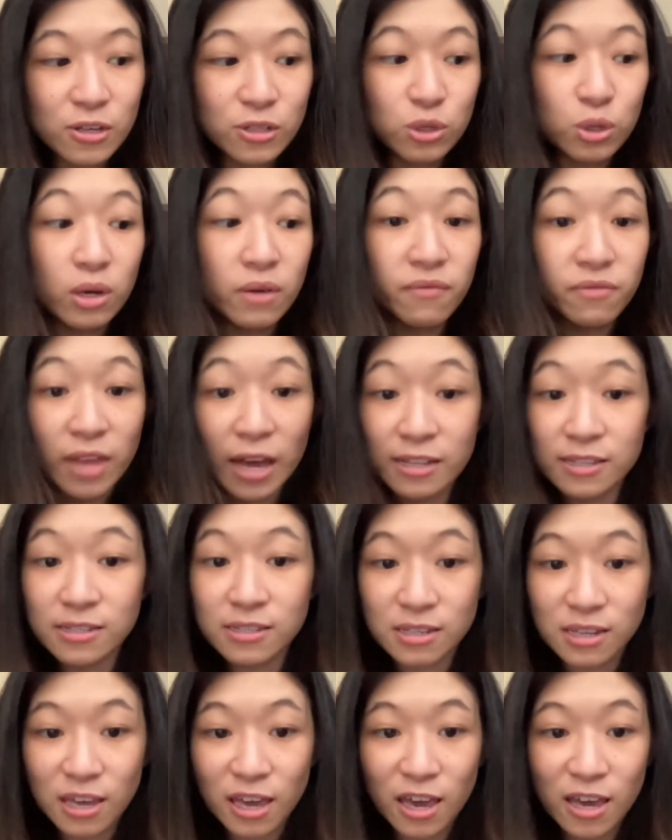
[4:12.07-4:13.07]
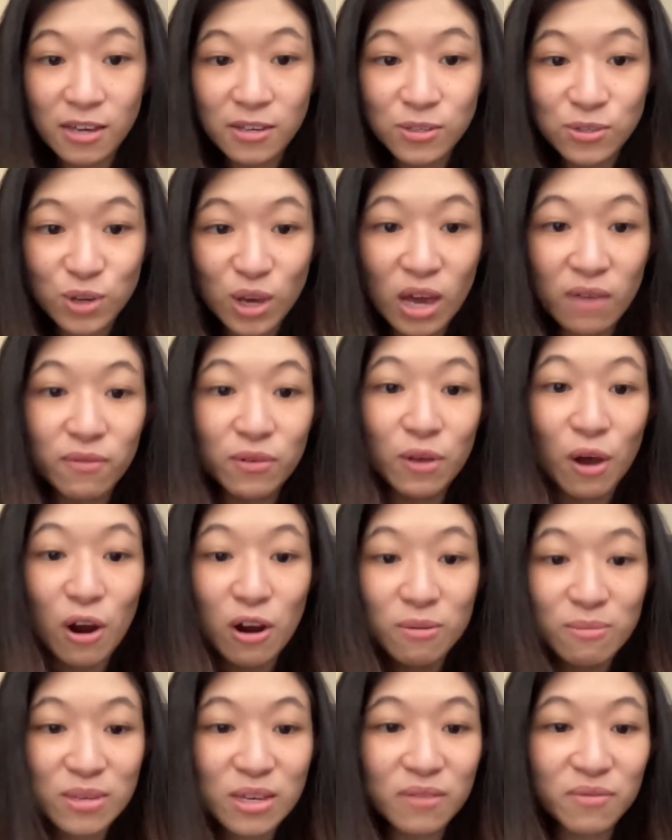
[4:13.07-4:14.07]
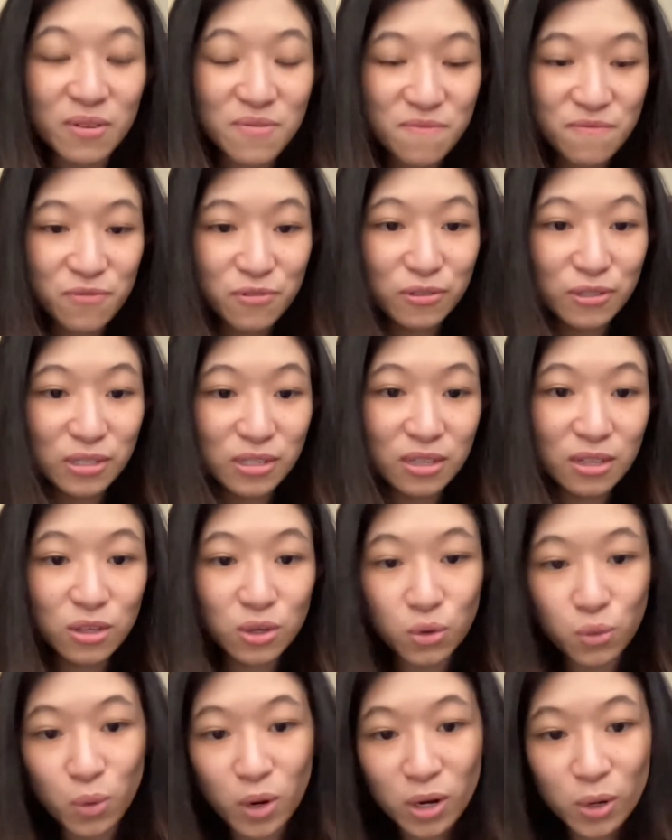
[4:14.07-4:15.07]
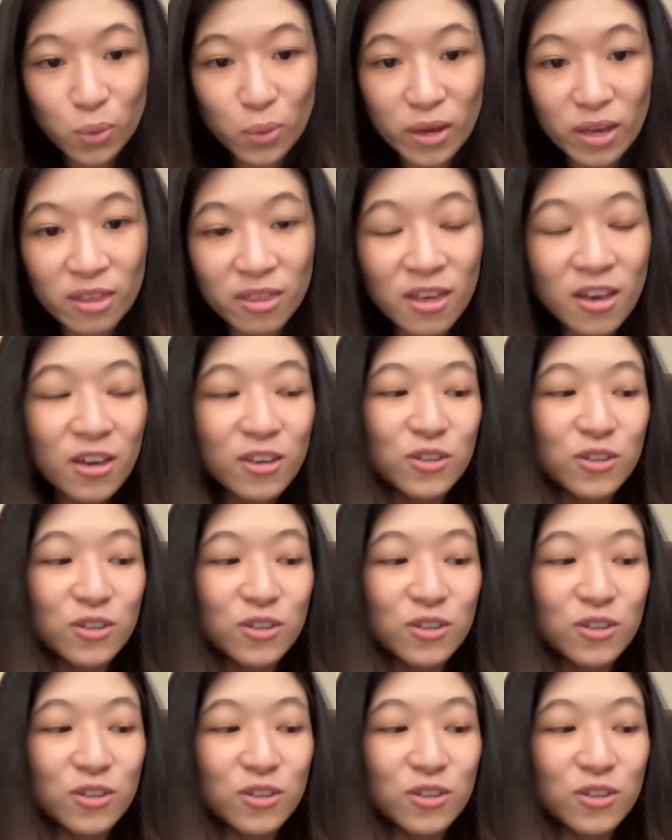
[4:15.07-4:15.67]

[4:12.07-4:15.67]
So if that's the case, you have an army of influencer that you work with,